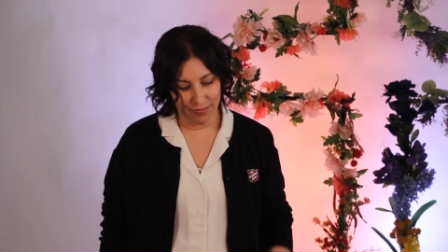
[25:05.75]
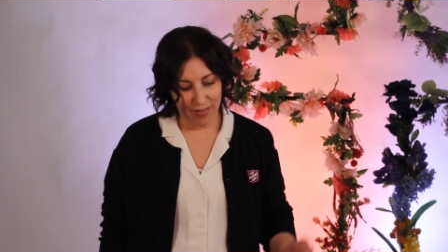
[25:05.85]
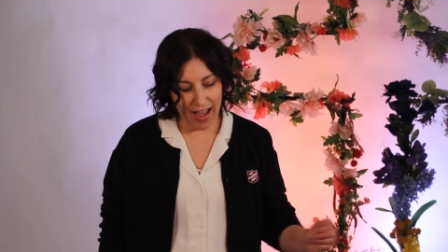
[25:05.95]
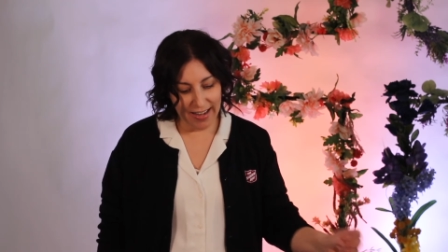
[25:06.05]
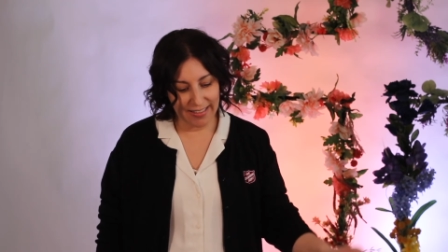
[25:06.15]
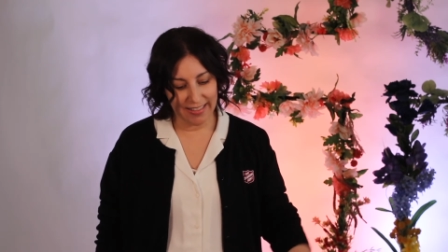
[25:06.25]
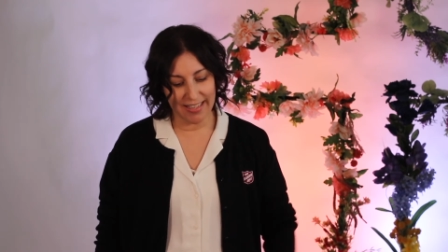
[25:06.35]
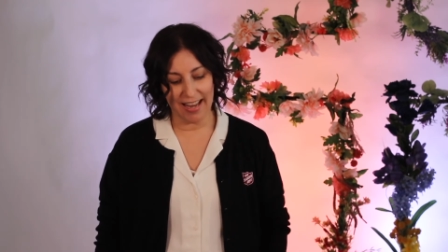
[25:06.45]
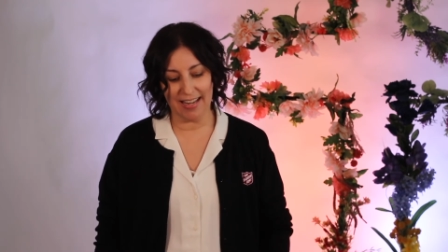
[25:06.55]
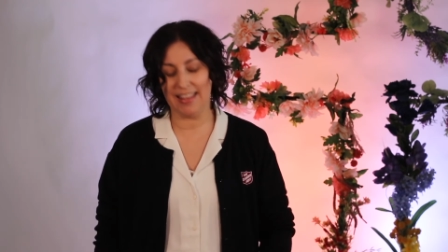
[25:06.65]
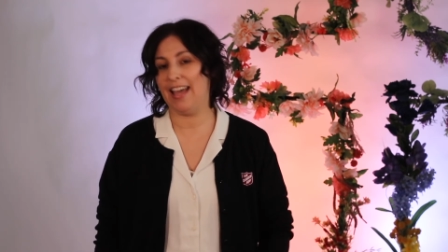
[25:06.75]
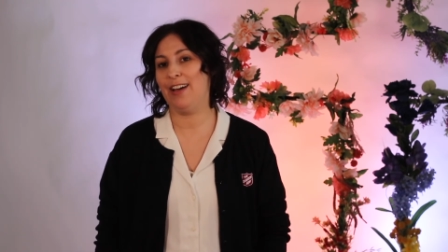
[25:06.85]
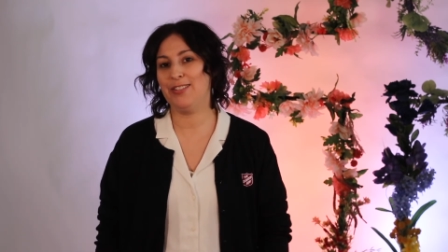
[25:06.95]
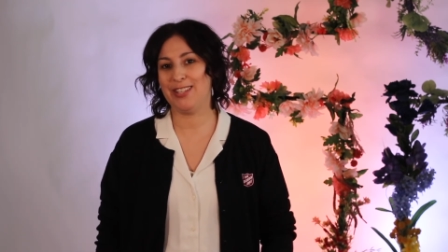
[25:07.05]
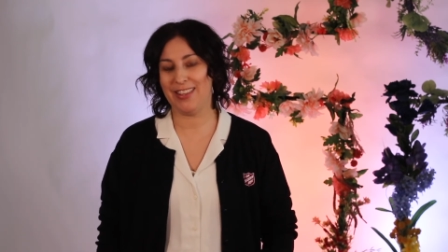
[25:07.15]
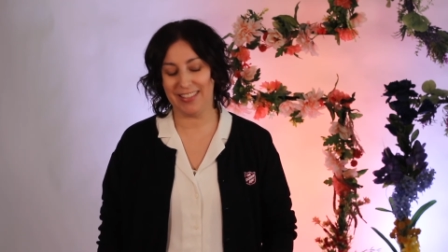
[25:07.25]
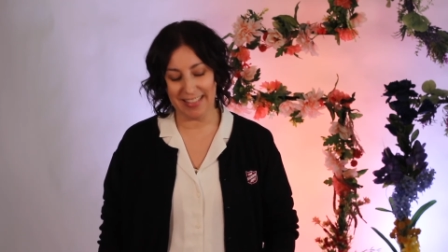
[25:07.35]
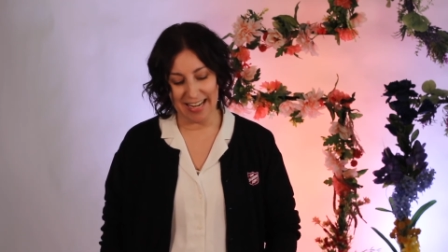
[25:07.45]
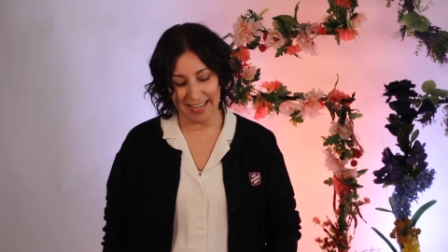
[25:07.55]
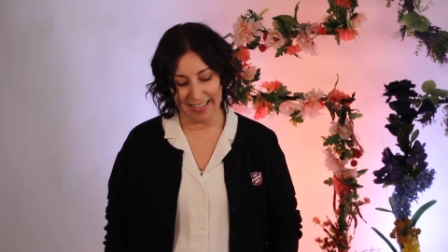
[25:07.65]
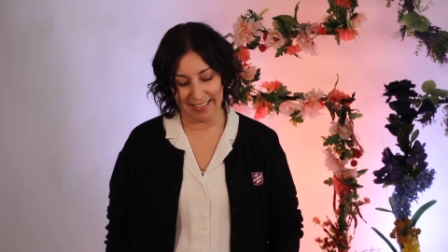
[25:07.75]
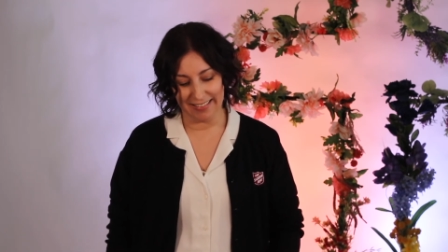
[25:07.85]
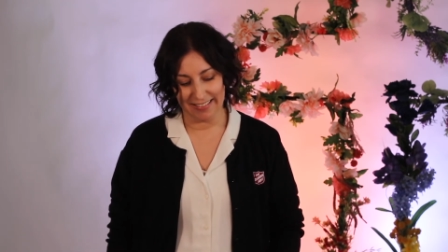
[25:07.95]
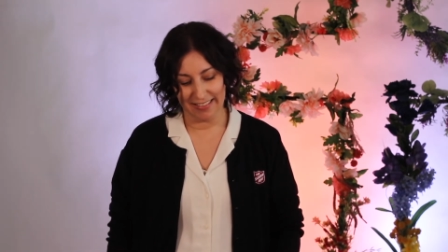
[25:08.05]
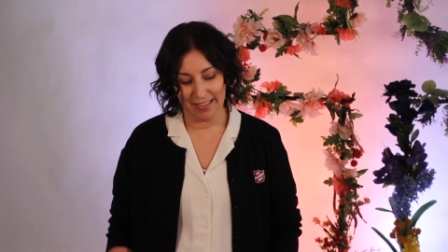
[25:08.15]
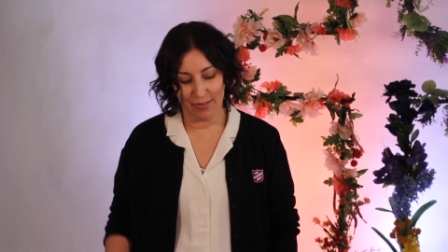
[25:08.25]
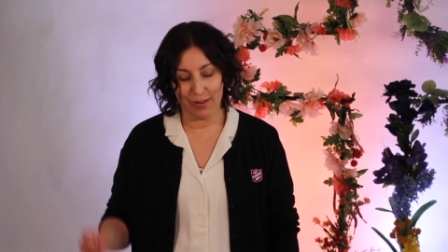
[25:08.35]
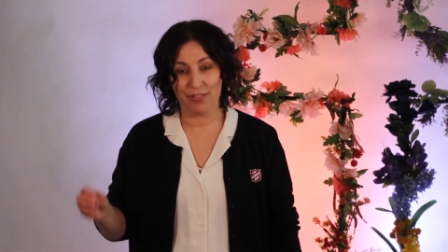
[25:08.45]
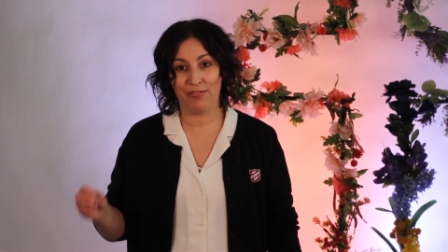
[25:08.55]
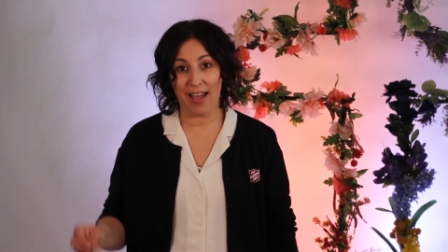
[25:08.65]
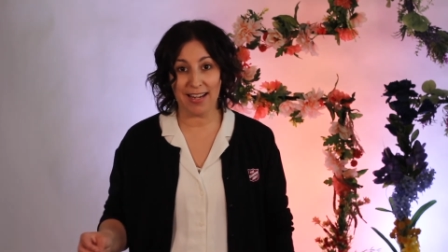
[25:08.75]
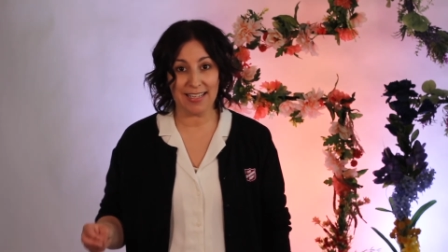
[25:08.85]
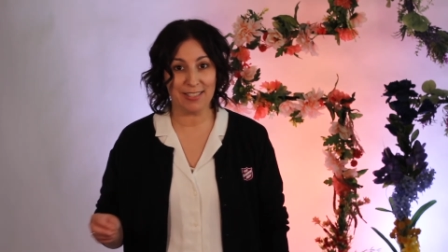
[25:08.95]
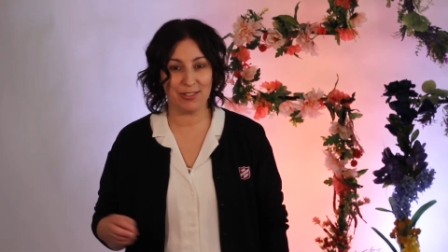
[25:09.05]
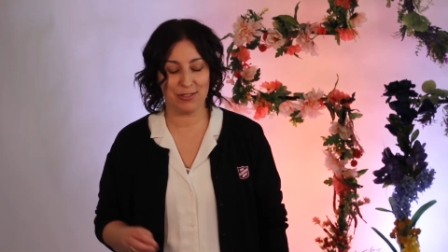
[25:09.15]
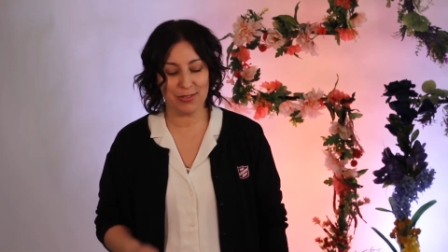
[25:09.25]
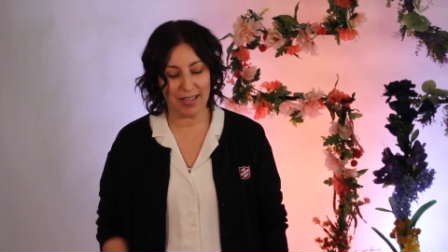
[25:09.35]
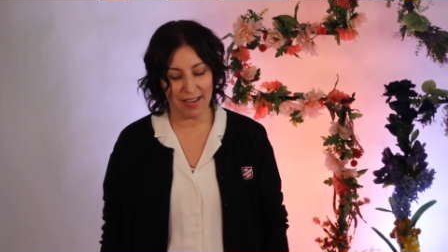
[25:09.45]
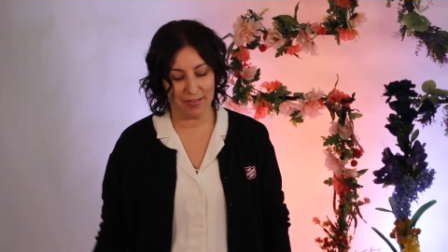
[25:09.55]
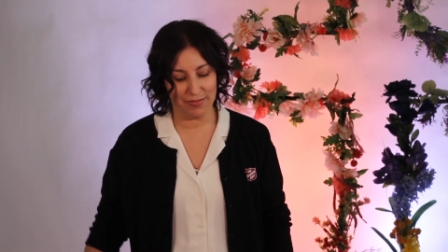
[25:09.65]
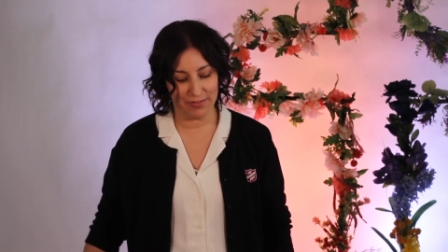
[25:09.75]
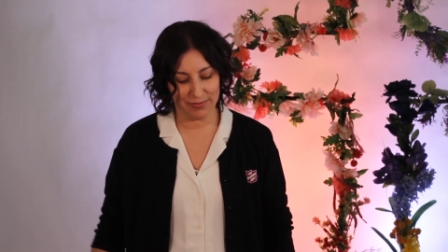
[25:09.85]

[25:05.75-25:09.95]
finally getting the house on the lake, or finding true love.